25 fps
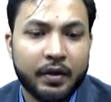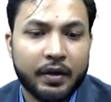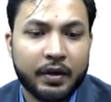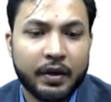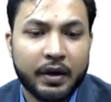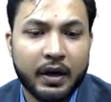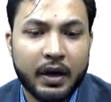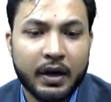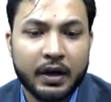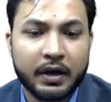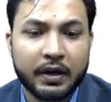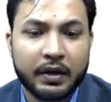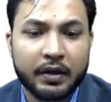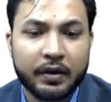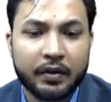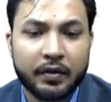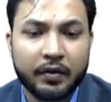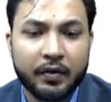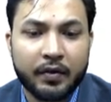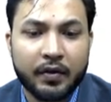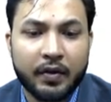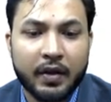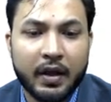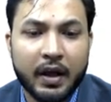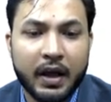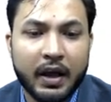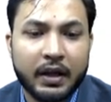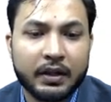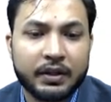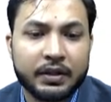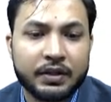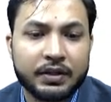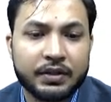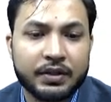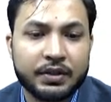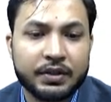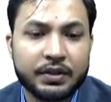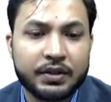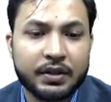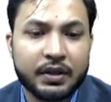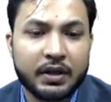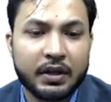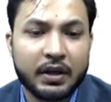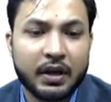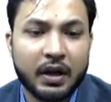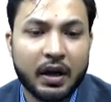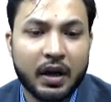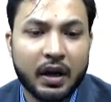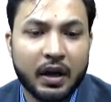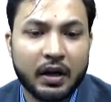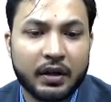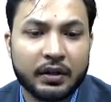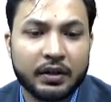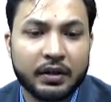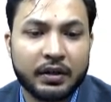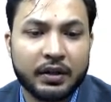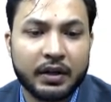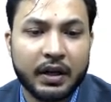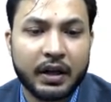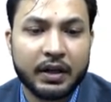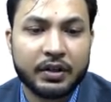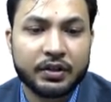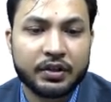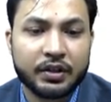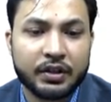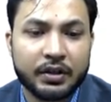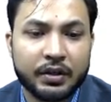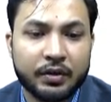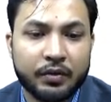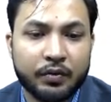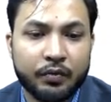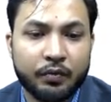right, and this is the other tangent.